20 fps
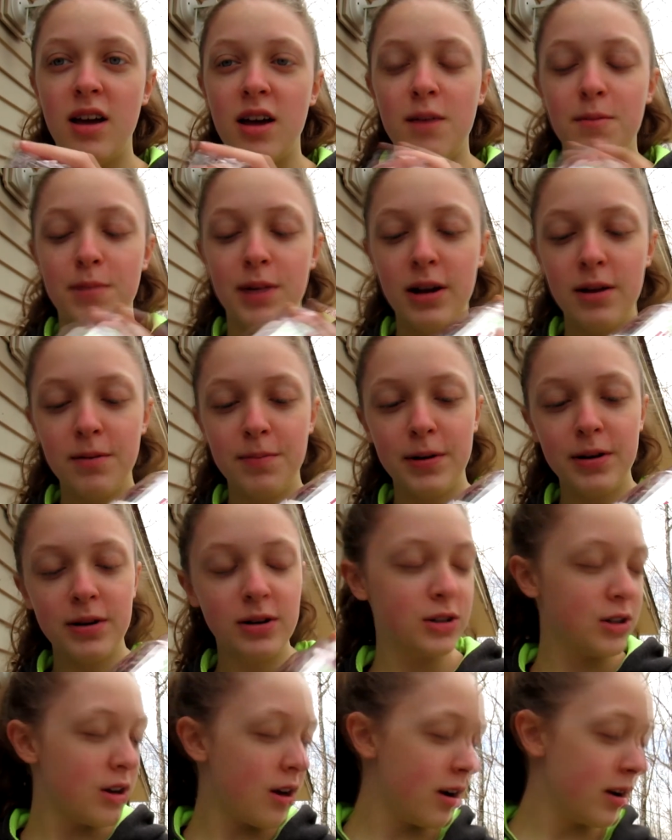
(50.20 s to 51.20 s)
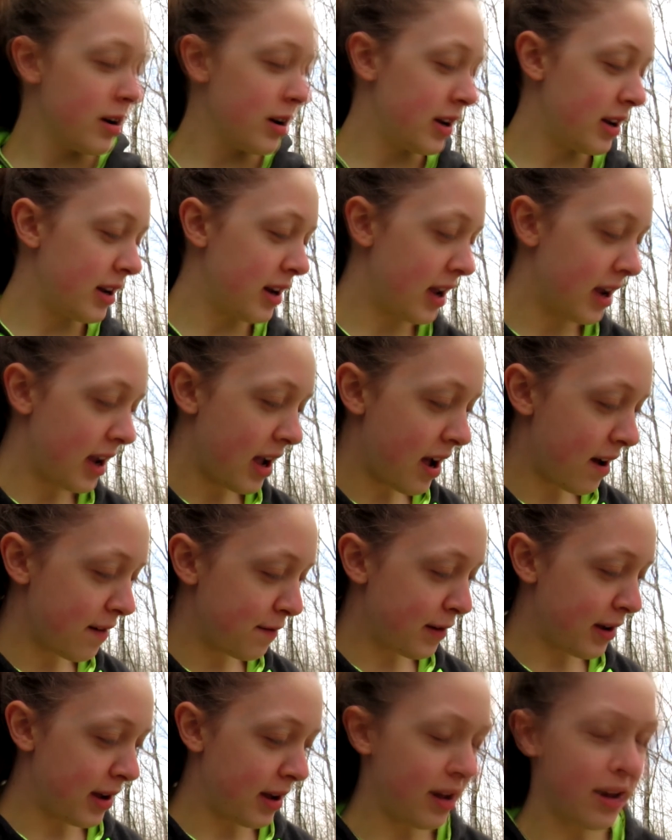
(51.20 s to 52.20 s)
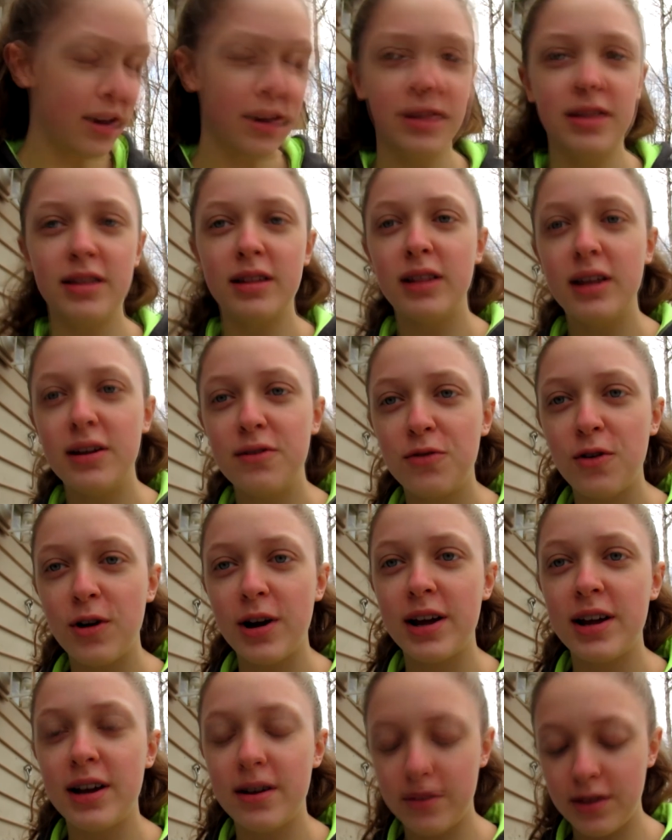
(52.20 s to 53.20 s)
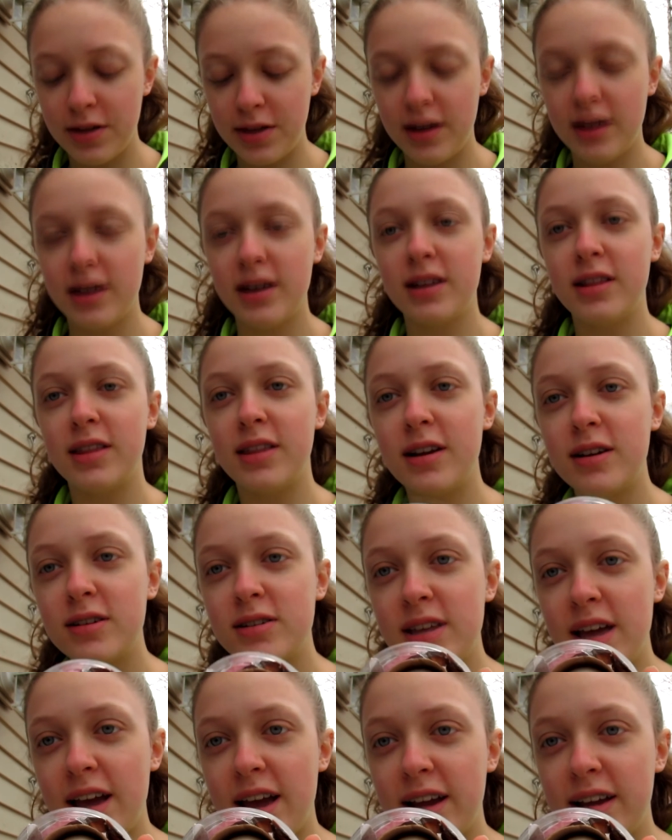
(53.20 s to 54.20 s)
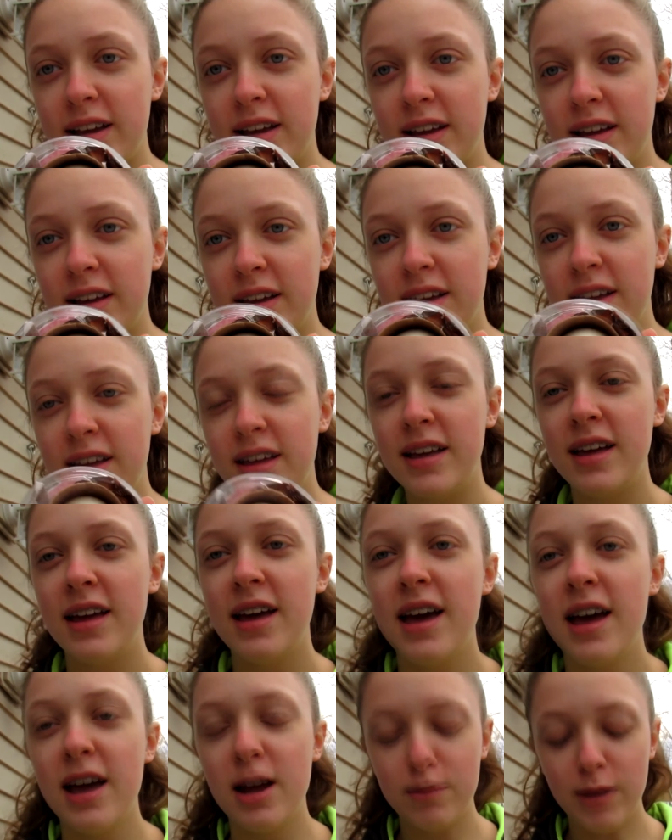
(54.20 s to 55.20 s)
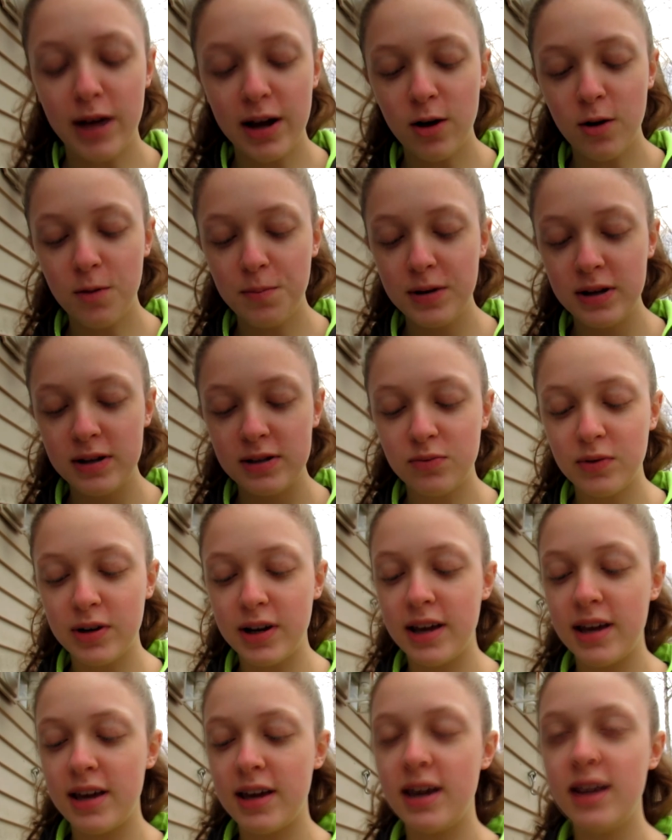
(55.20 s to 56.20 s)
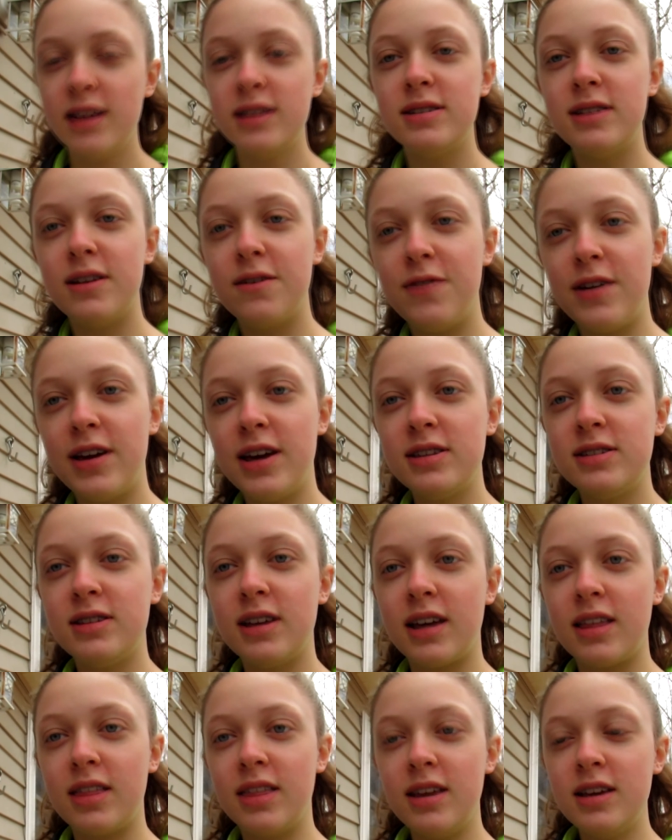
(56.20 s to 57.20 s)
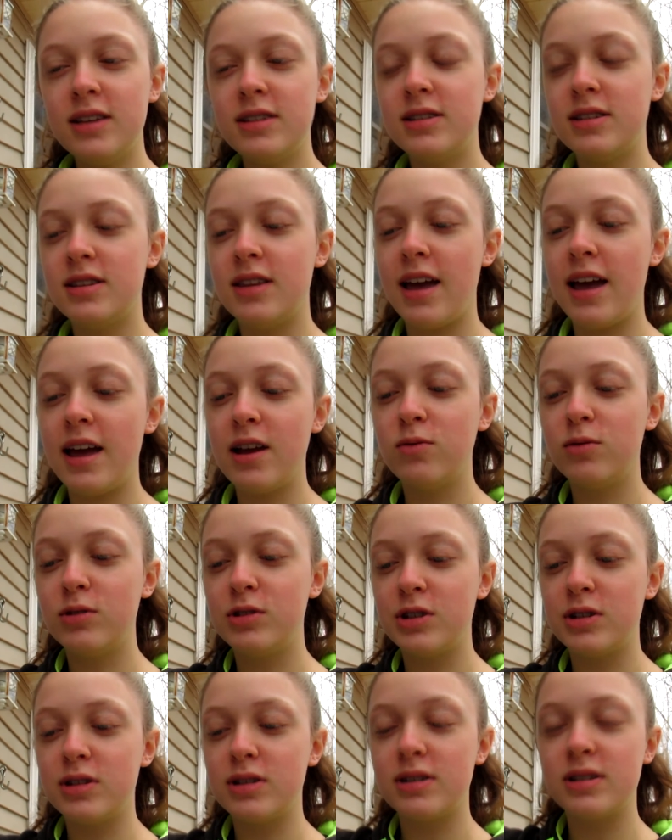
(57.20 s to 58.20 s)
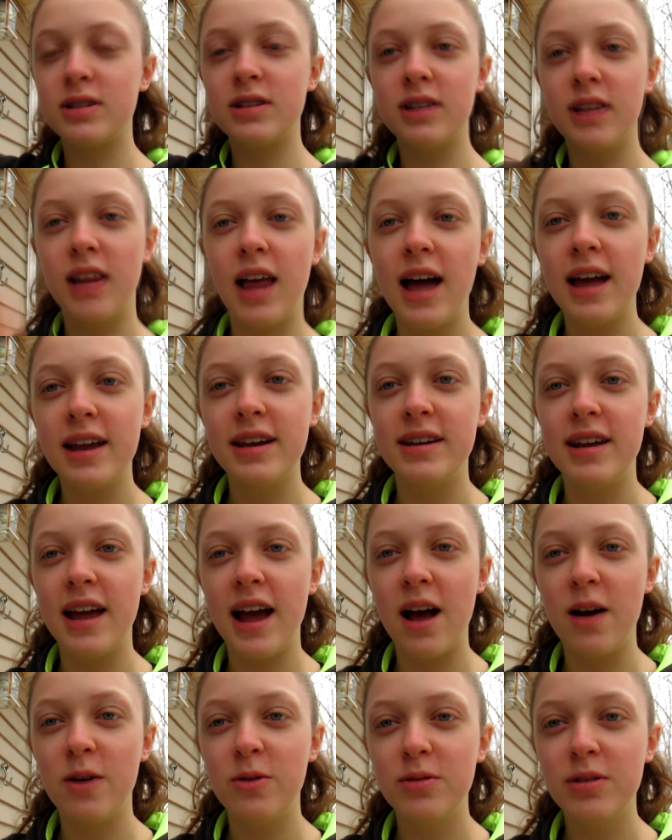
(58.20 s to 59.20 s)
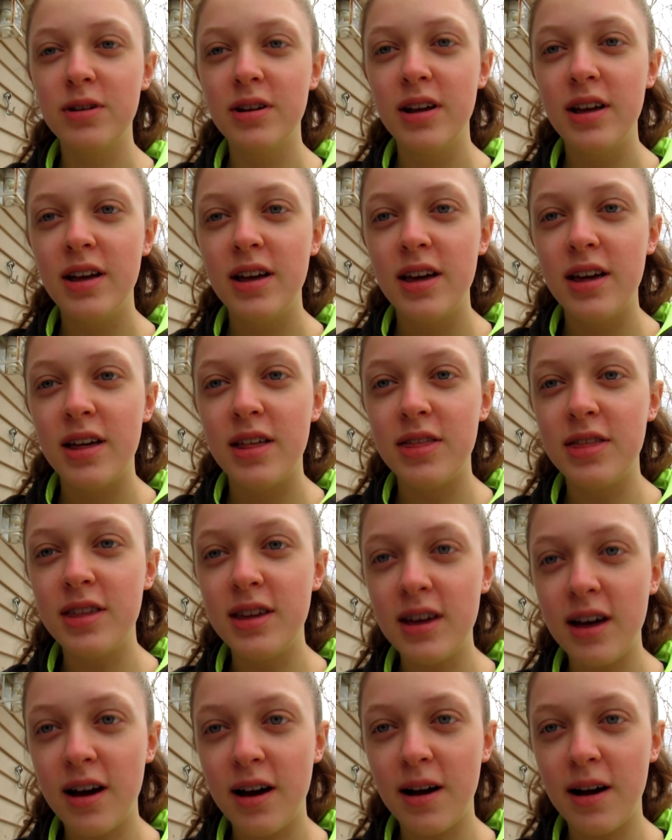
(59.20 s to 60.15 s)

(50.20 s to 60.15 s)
peanut butter jar, and I have the lid for it and everything, and there's the egg. And my hope is when it hits, if it hits like this, the egg will just slide down the